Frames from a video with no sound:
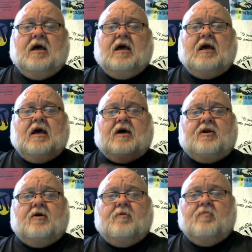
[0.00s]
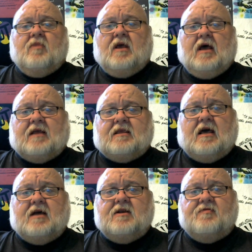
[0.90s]
And at the
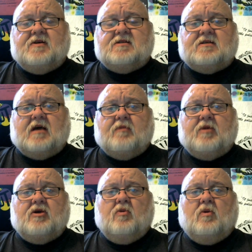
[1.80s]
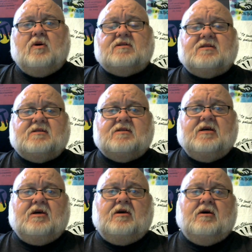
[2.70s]
end of this segment, you will
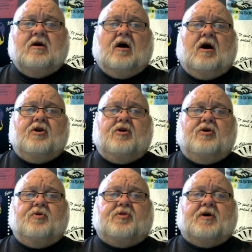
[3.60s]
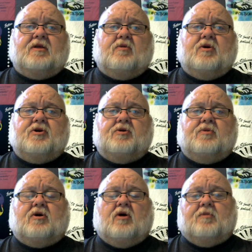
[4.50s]
see a new thing that we're doing
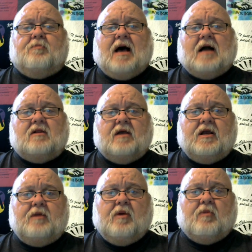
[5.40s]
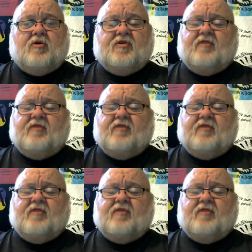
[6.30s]
called McElhinney Memories.